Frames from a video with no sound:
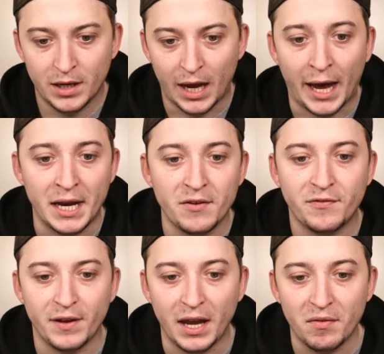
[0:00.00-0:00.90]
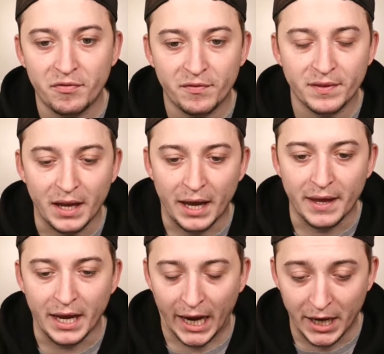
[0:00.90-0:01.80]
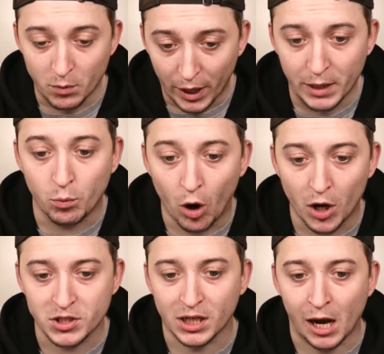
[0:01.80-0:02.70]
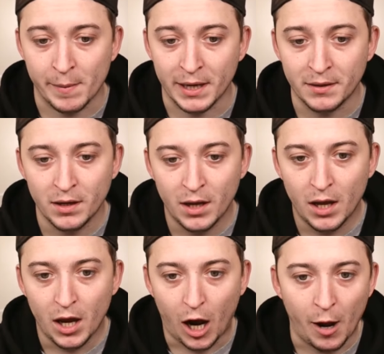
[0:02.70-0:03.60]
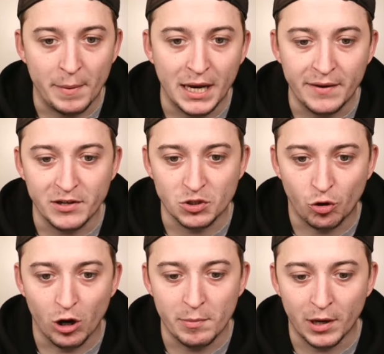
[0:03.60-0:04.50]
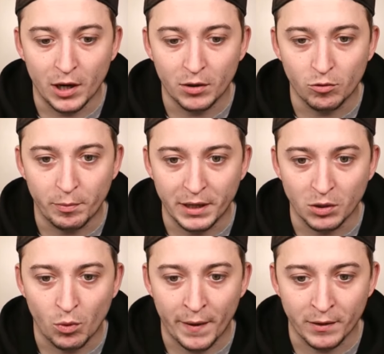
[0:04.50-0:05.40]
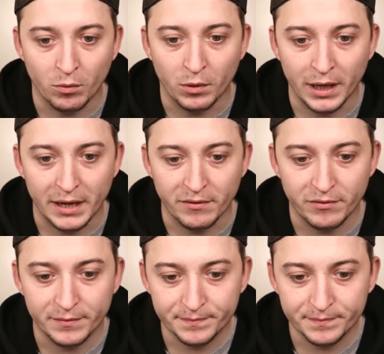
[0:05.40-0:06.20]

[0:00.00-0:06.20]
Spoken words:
And if he were to come in, I believe it's Højbjerg will be the one that will leave.